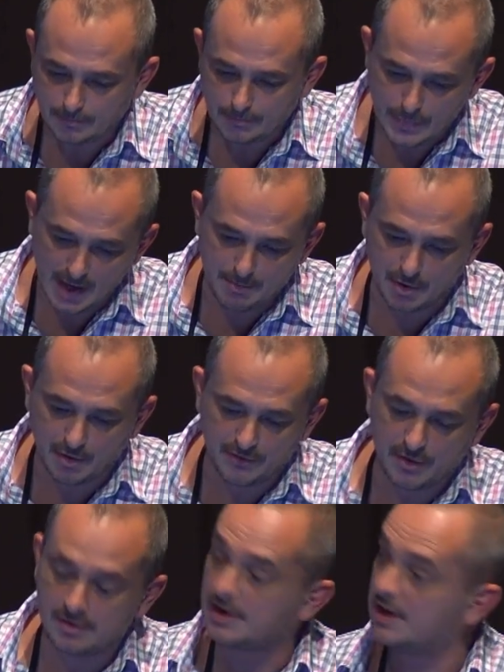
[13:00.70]

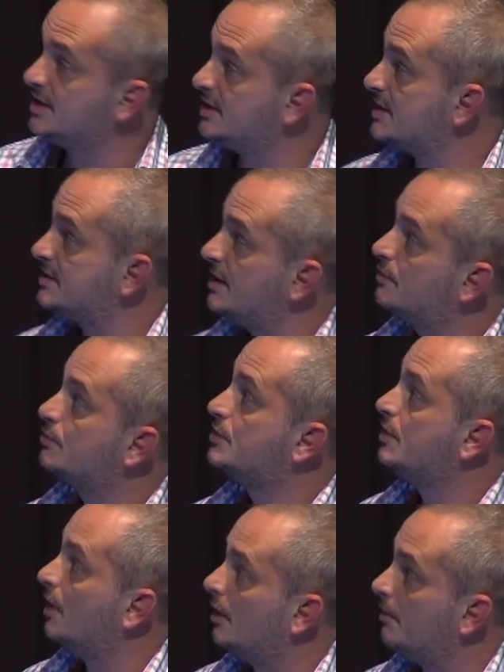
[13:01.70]
Moreover, NK cell
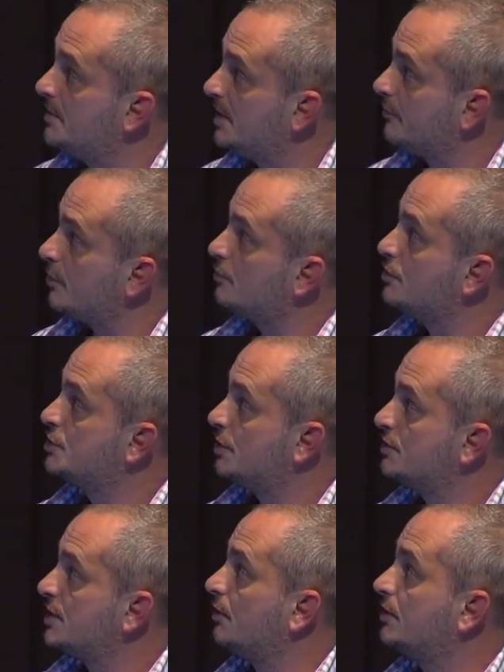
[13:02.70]
behavior could change
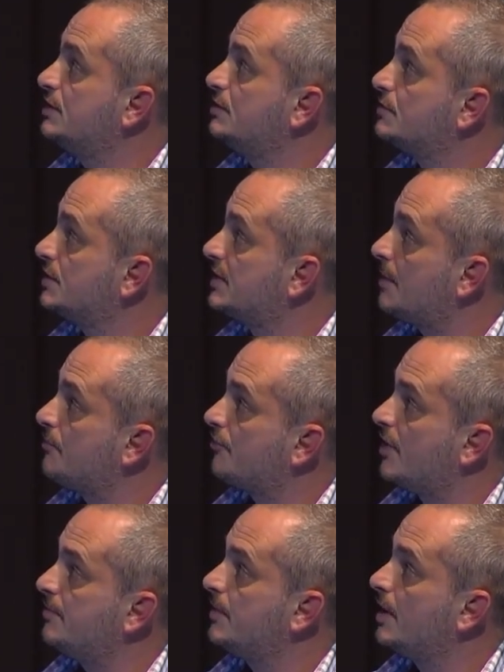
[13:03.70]
according to the time
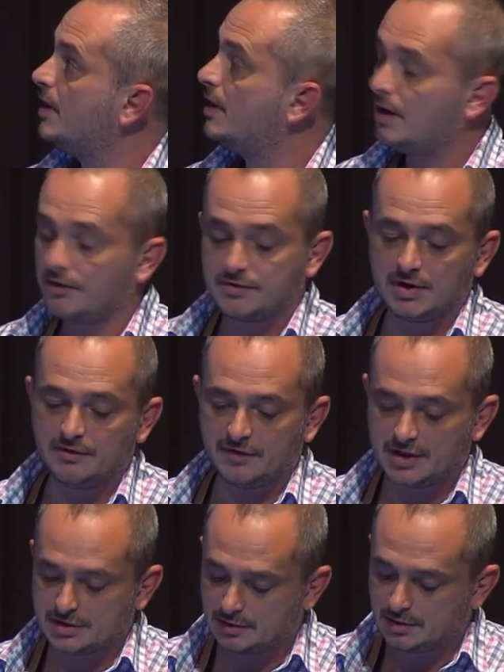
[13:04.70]
frame of the
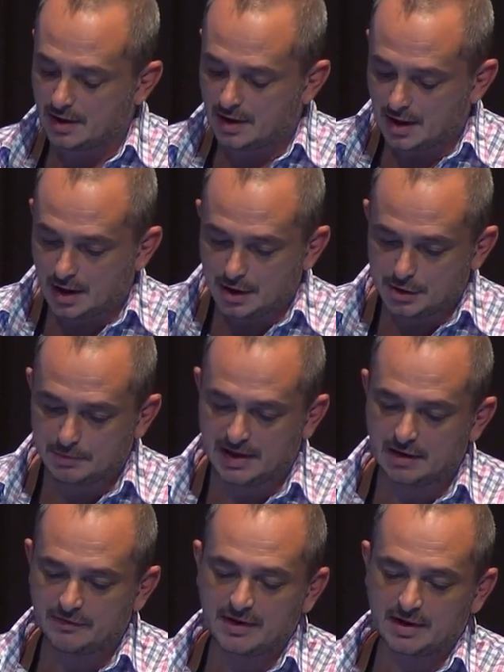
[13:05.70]
infection. You will
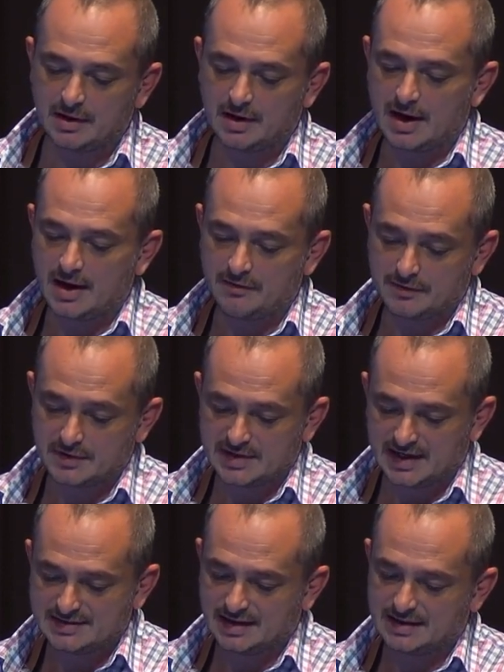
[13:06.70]
never have
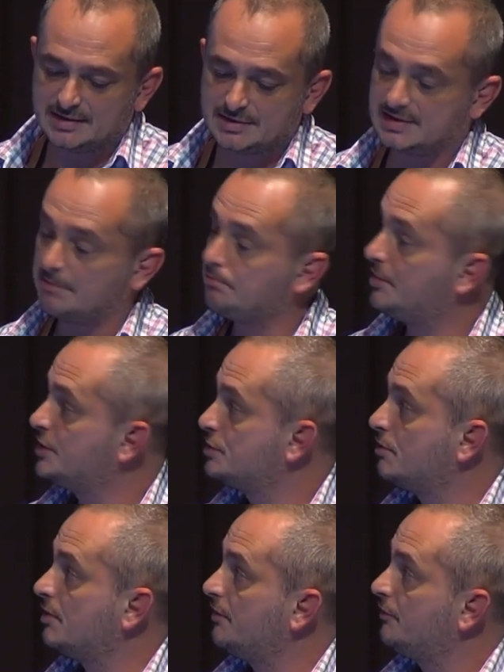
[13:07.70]
exactly the same
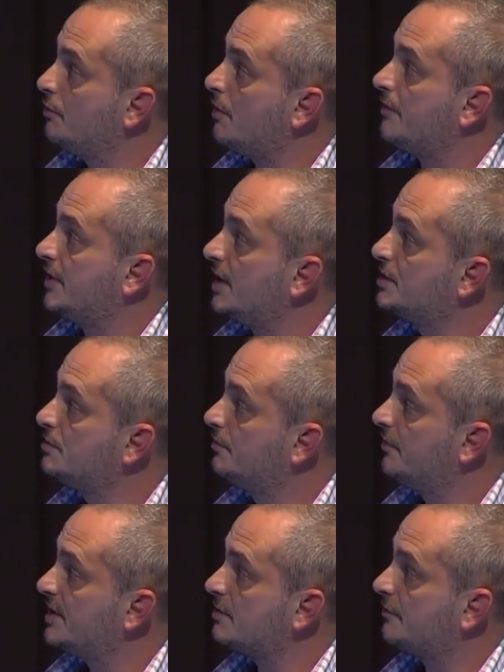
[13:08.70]
picture if you are in acute
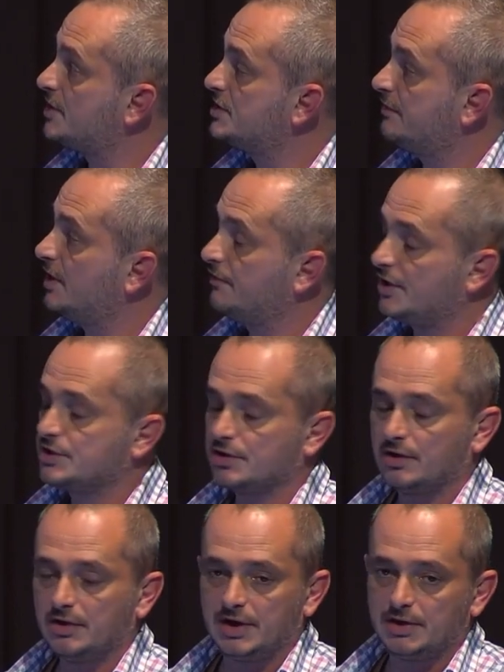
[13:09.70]
phase of HIV
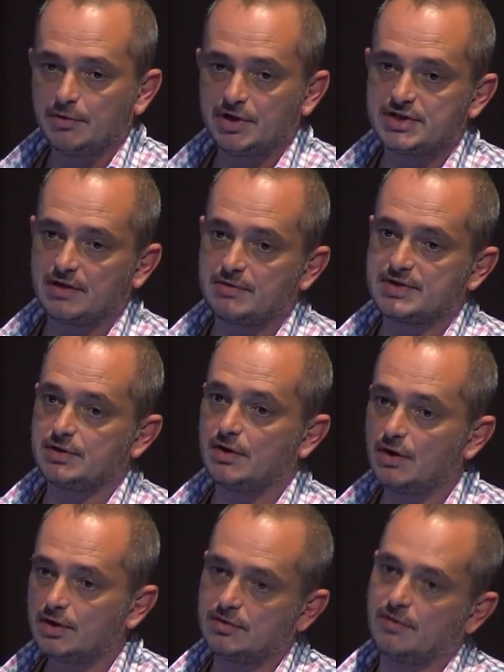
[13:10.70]
infection, in which there is a
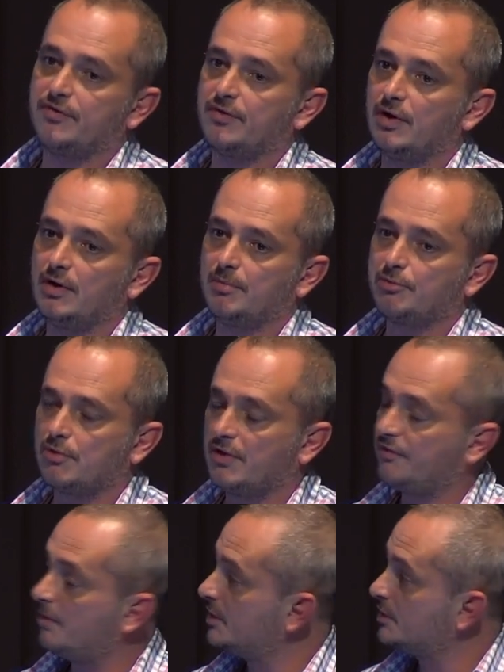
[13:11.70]
lot of
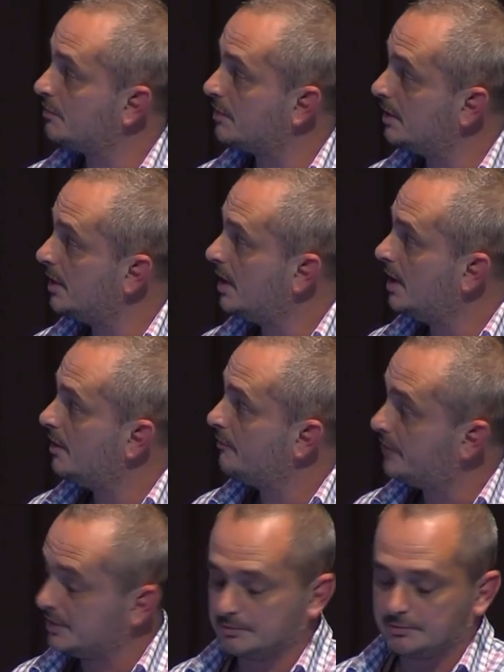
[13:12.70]
pro-inflammatory
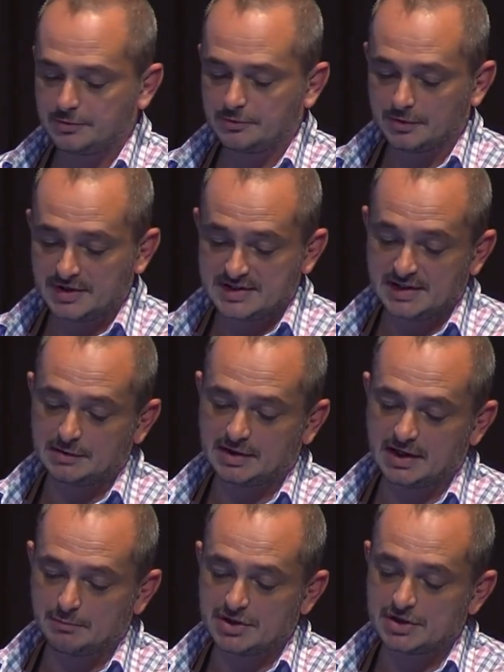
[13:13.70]

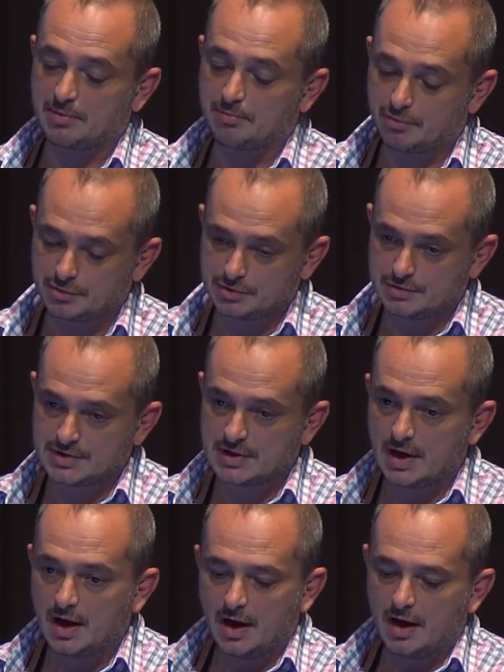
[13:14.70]
cytokines which are produced,
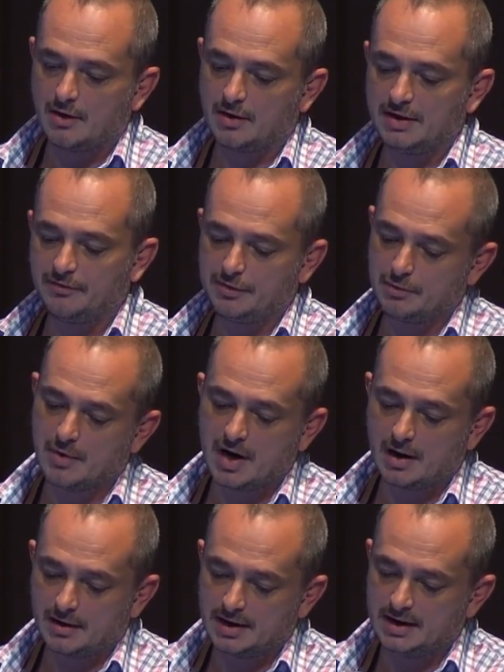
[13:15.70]
or if you
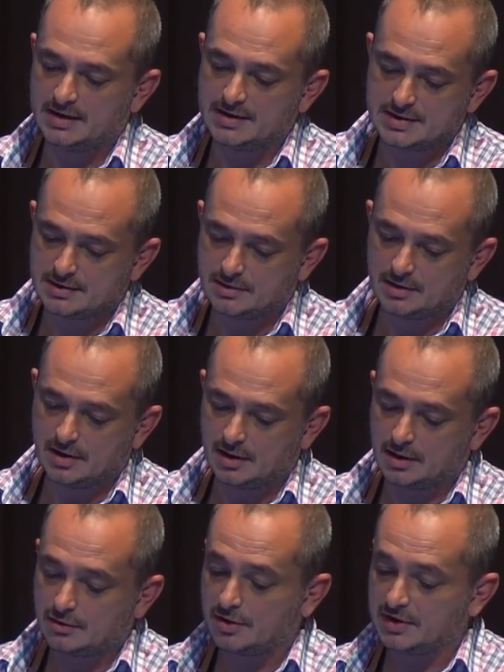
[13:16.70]
are in the
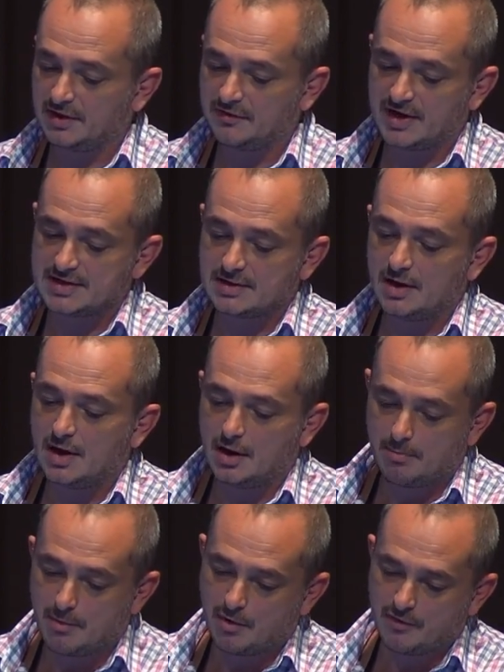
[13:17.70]
chronic phase.
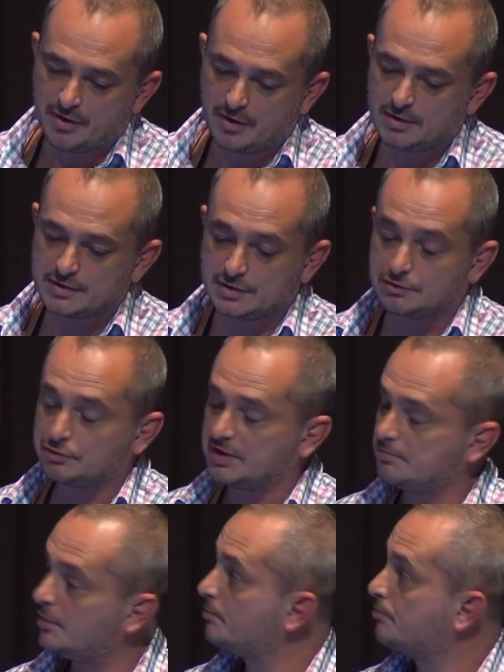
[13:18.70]
Moreover, the
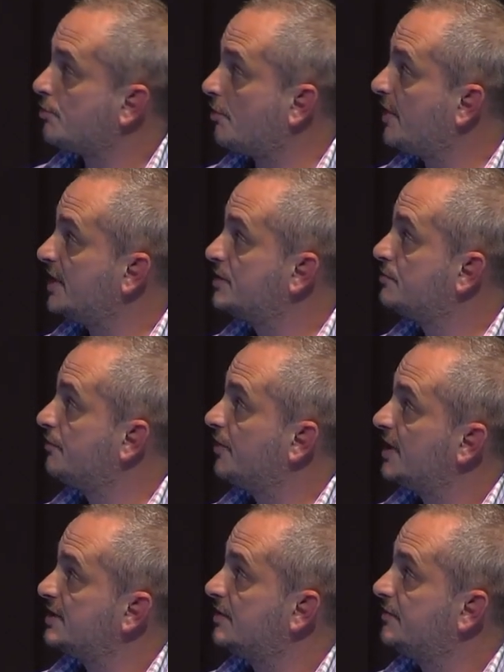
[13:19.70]
treatment provided to
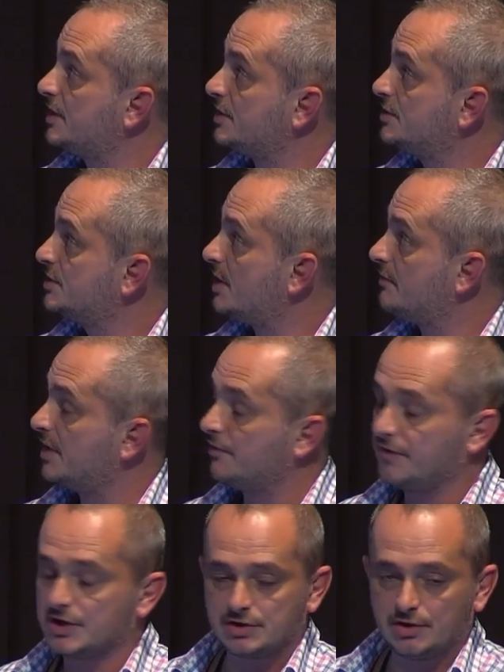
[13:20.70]
fight HIV
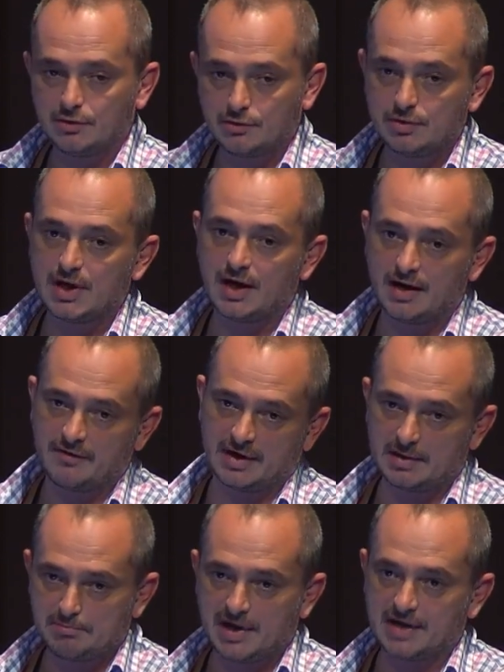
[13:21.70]
infection could have an
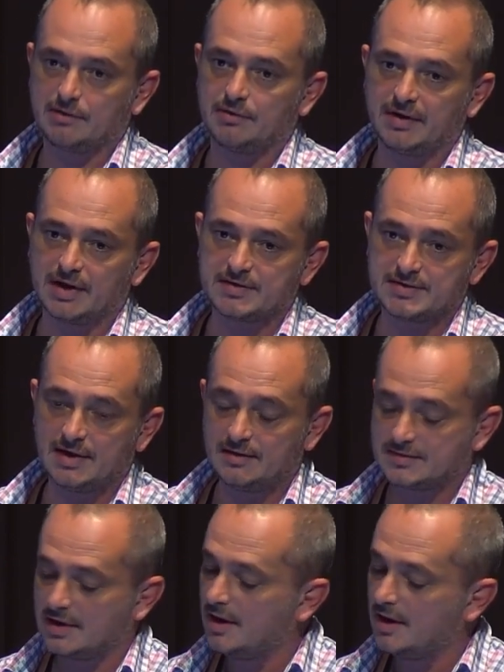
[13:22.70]
impact on NK cells.